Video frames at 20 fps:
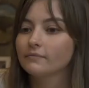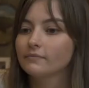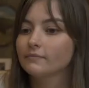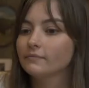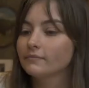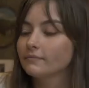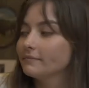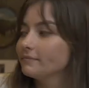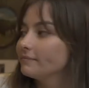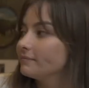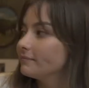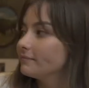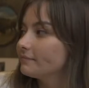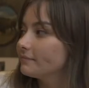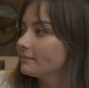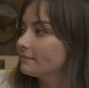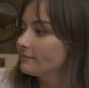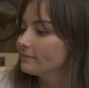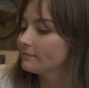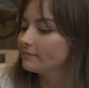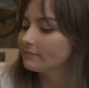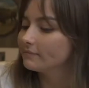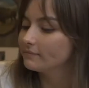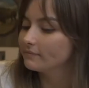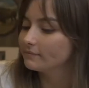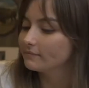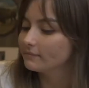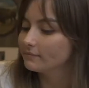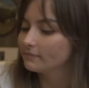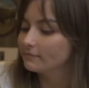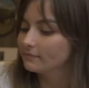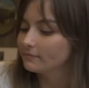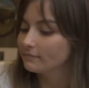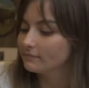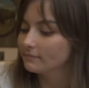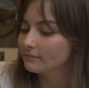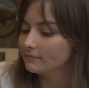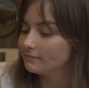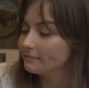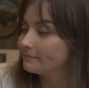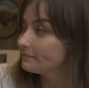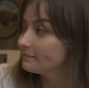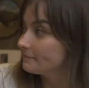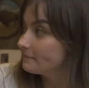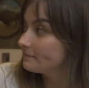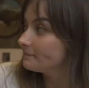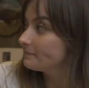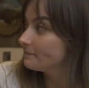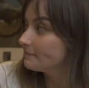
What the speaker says: The person shown says nothing.